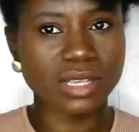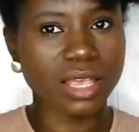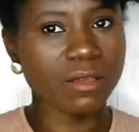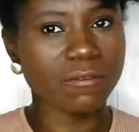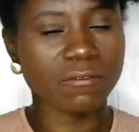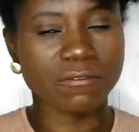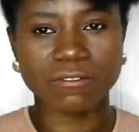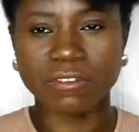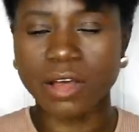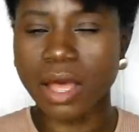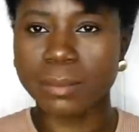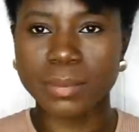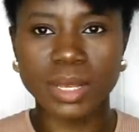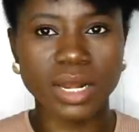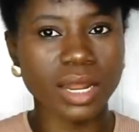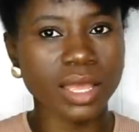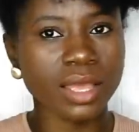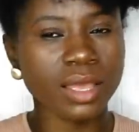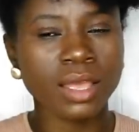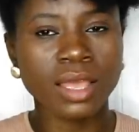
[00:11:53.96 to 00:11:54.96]
and
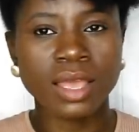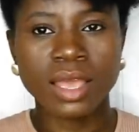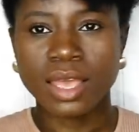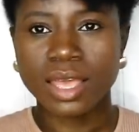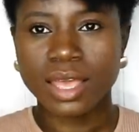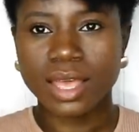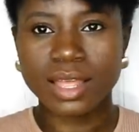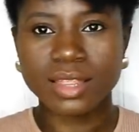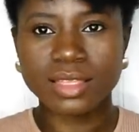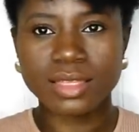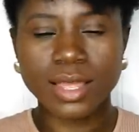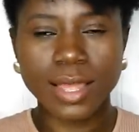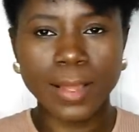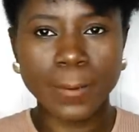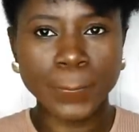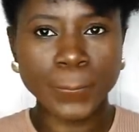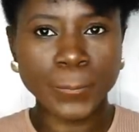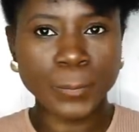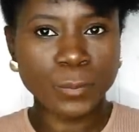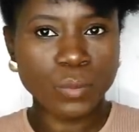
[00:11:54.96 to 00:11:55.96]
family. And
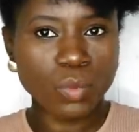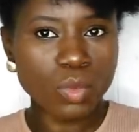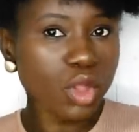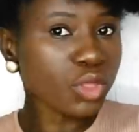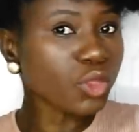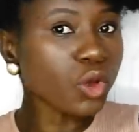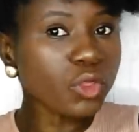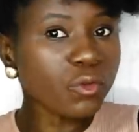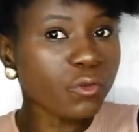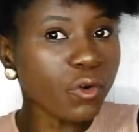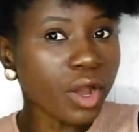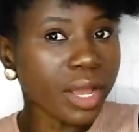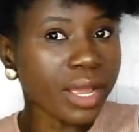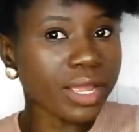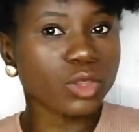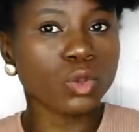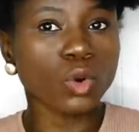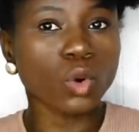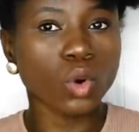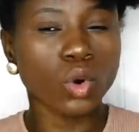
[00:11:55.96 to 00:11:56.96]
don't
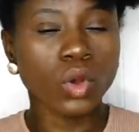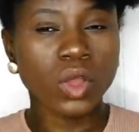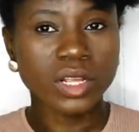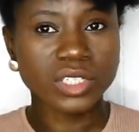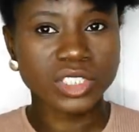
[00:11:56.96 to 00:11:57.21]
forget to